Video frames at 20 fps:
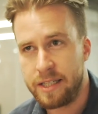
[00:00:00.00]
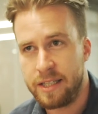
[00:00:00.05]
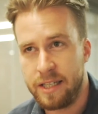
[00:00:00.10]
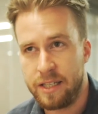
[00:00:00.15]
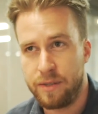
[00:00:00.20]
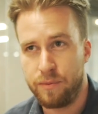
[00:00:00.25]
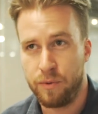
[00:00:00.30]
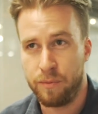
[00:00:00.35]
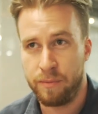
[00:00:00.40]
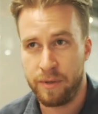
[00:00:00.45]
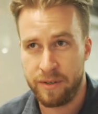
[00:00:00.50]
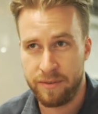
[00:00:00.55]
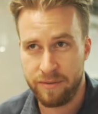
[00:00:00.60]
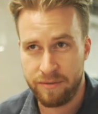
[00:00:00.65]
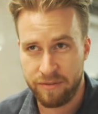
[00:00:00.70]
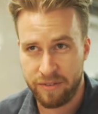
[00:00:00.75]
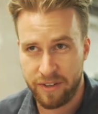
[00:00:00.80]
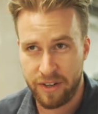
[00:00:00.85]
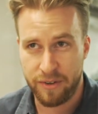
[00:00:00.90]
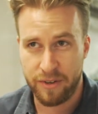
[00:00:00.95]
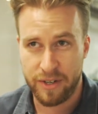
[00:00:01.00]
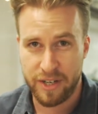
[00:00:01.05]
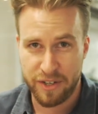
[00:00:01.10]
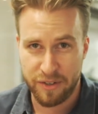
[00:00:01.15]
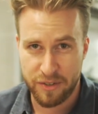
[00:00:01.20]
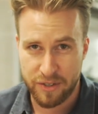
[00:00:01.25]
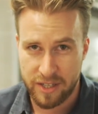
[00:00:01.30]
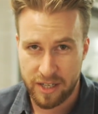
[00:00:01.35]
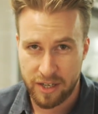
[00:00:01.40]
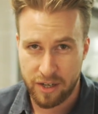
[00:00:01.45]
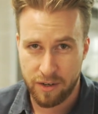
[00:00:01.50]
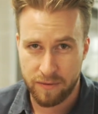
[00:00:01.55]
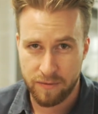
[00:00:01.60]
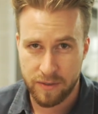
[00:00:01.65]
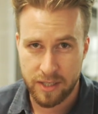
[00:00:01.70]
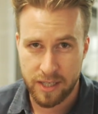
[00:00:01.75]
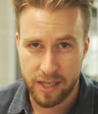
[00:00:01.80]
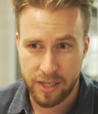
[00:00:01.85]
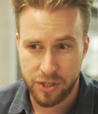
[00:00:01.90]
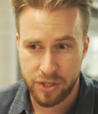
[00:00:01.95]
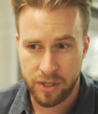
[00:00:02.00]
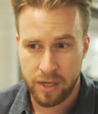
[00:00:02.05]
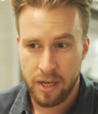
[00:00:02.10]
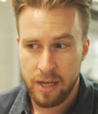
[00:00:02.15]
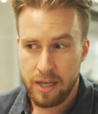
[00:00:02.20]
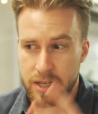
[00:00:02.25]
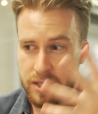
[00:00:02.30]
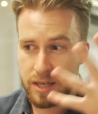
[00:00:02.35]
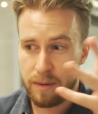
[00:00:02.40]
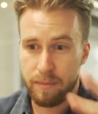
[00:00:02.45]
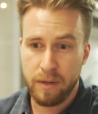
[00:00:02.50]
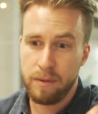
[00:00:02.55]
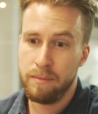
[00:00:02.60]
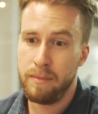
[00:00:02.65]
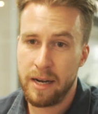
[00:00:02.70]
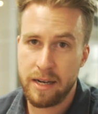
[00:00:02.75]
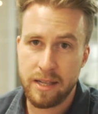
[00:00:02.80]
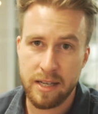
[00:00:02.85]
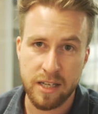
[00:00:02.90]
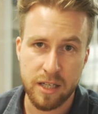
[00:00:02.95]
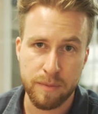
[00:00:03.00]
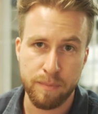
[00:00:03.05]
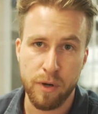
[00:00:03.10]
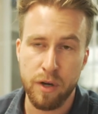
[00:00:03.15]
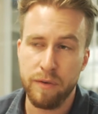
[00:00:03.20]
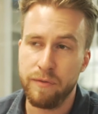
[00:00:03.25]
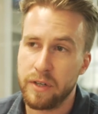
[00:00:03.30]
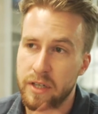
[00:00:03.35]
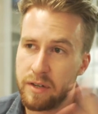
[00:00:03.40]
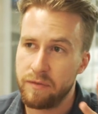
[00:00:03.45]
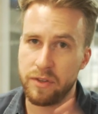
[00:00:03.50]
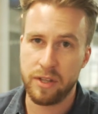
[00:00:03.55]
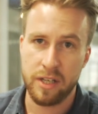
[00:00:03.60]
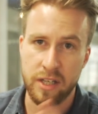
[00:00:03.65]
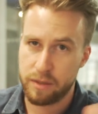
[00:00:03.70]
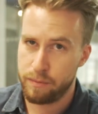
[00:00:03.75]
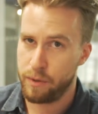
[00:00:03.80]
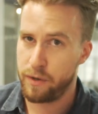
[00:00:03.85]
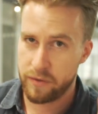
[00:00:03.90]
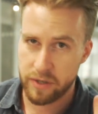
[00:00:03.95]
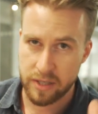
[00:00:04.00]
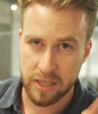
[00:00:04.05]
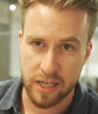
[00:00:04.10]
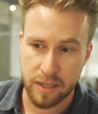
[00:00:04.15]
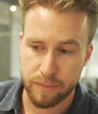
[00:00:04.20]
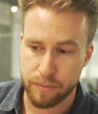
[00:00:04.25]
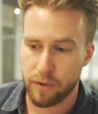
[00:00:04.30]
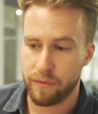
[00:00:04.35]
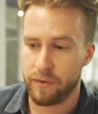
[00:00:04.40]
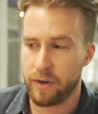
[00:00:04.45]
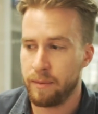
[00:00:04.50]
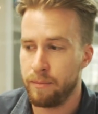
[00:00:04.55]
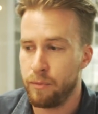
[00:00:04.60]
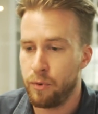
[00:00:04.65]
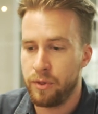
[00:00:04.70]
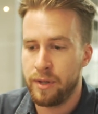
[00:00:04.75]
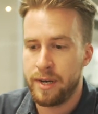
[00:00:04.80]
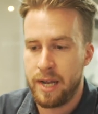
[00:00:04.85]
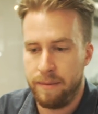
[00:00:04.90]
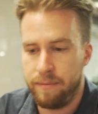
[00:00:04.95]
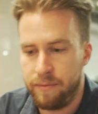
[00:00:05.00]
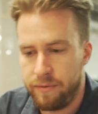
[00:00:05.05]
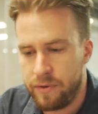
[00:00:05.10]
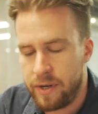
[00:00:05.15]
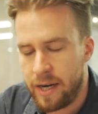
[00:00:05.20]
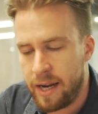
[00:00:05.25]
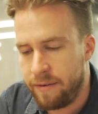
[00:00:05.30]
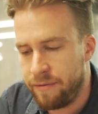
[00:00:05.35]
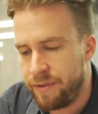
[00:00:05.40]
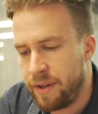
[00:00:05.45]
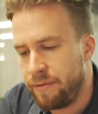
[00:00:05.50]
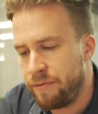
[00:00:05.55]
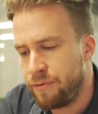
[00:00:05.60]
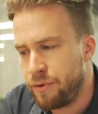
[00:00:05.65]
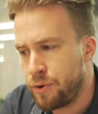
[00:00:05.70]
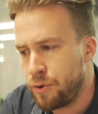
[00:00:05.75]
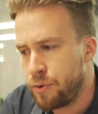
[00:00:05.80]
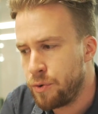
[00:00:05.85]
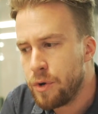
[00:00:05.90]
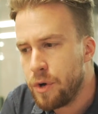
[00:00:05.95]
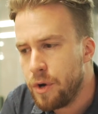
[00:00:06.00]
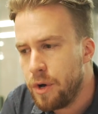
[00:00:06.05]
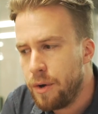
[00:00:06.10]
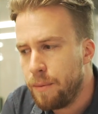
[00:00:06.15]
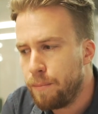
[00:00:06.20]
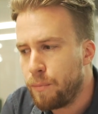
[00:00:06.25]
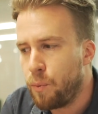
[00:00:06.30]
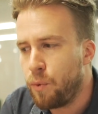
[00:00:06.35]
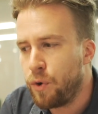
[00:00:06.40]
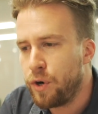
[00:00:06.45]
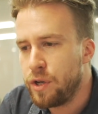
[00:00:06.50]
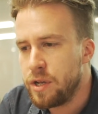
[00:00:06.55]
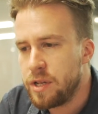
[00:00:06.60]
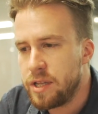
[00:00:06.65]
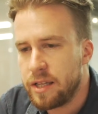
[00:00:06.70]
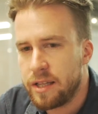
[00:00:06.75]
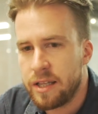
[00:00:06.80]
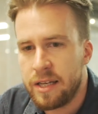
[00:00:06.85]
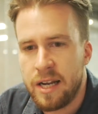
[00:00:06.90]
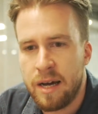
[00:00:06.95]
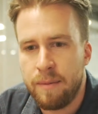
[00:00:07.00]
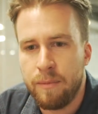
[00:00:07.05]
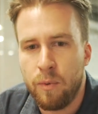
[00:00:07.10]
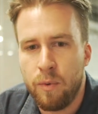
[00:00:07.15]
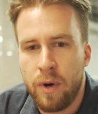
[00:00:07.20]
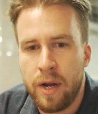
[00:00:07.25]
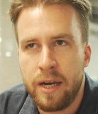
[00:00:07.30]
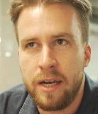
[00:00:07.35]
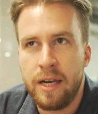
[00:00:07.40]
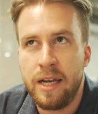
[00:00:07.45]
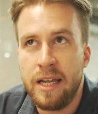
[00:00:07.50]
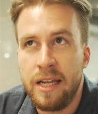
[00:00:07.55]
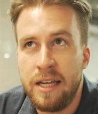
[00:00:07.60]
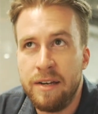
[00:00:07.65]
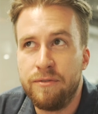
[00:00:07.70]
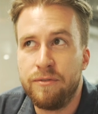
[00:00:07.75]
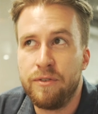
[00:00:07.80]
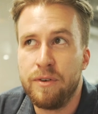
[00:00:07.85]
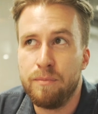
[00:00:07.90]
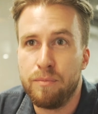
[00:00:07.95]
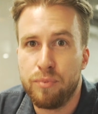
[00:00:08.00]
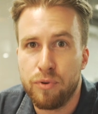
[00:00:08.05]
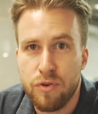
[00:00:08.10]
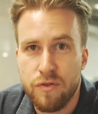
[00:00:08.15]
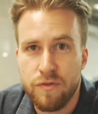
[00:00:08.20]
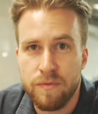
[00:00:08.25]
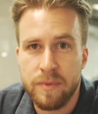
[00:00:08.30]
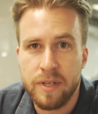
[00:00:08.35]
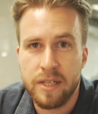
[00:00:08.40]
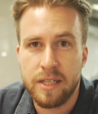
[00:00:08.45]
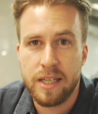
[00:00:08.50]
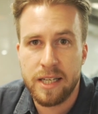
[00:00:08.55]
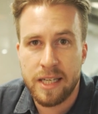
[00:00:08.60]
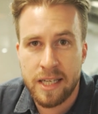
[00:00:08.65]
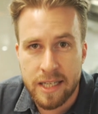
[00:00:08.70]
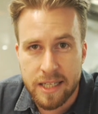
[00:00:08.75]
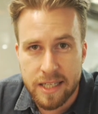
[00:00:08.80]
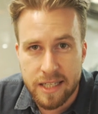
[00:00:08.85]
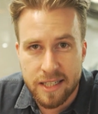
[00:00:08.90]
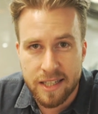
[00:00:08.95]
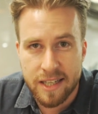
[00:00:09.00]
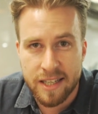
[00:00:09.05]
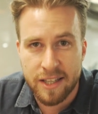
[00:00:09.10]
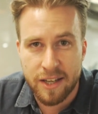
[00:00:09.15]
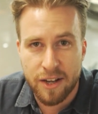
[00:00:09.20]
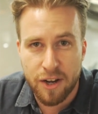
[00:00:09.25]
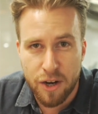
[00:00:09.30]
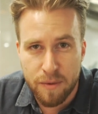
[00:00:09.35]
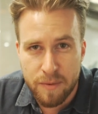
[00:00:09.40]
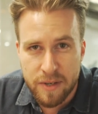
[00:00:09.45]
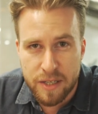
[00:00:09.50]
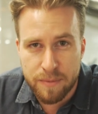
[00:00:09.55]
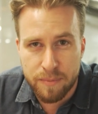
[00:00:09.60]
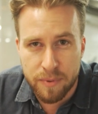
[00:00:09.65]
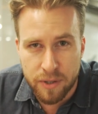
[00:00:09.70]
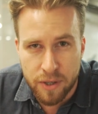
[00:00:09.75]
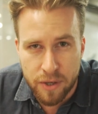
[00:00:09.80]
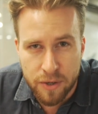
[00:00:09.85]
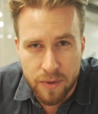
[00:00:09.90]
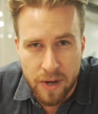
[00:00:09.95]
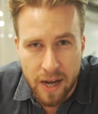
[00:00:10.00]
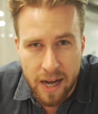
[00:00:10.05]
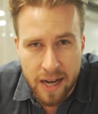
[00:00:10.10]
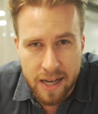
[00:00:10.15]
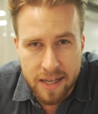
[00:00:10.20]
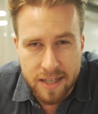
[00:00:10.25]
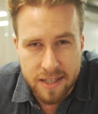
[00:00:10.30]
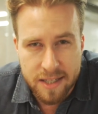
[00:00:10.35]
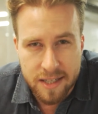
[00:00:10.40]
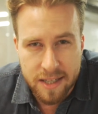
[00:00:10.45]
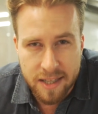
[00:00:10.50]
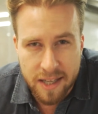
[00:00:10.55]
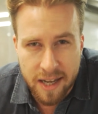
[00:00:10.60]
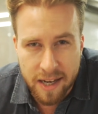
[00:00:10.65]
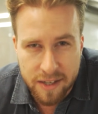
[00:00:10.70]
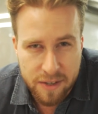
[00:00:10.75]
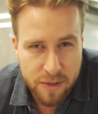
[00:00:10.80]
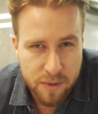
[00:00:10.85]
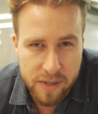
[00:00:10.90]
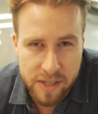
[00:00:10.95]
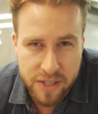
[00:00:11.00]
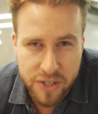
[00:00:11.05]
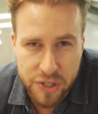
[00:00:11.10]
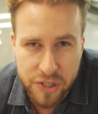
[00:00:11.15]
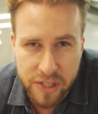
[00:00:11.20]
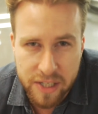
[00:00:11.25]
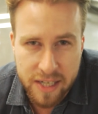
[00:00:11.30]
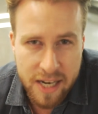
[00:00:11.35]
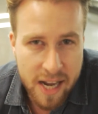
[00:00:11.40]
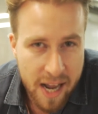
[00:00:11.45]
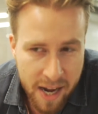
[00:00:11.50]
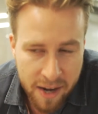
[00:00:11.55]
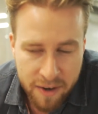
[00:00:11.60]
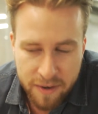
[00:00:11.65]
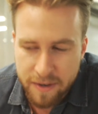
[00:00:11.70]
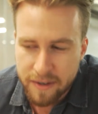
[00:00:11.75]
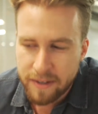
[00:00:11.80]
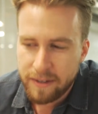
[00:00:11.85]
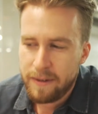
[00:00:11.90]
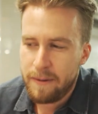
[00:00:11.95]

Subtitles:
This will be a very interesting conversation. Some people might think it's perfect. If you think it's perfect, say it's perfect. I'm more than happy for you to have that view. But what do you think the number one need for improvement is? In the comments below, answer that question now.